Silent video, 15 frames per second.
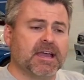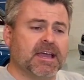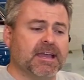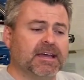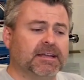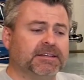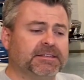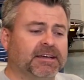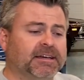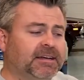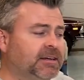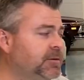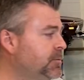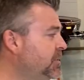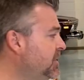And
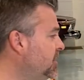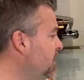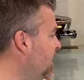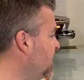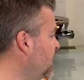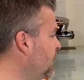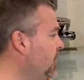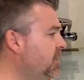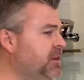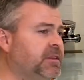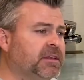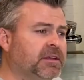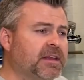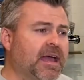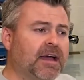I think we
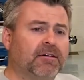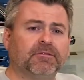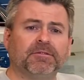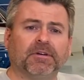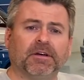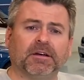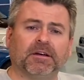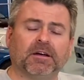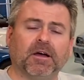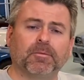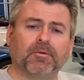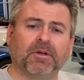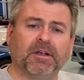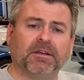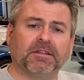did the nav
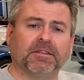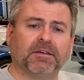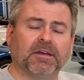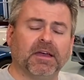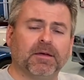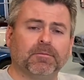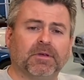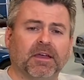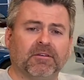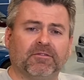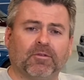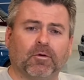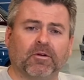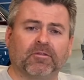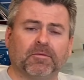upgrade to the
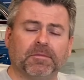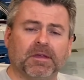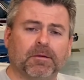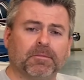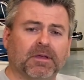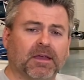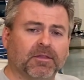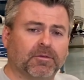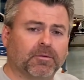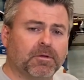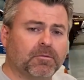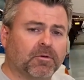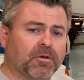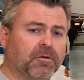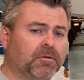MK4 from the
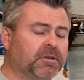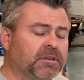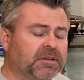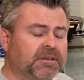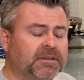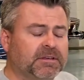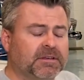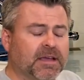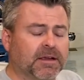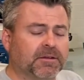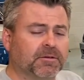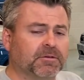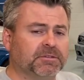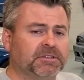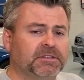MK3. We'll go into the
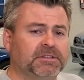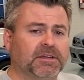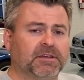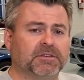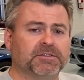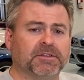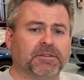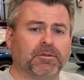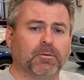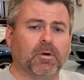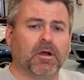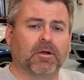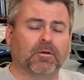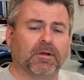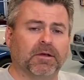technical details on the
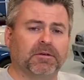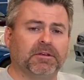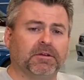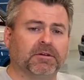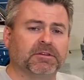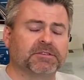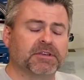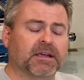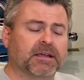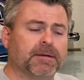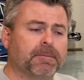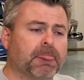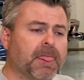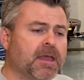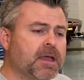walk around here in a
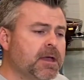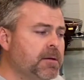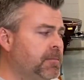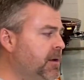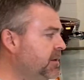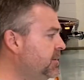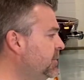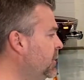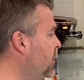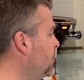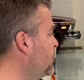second. But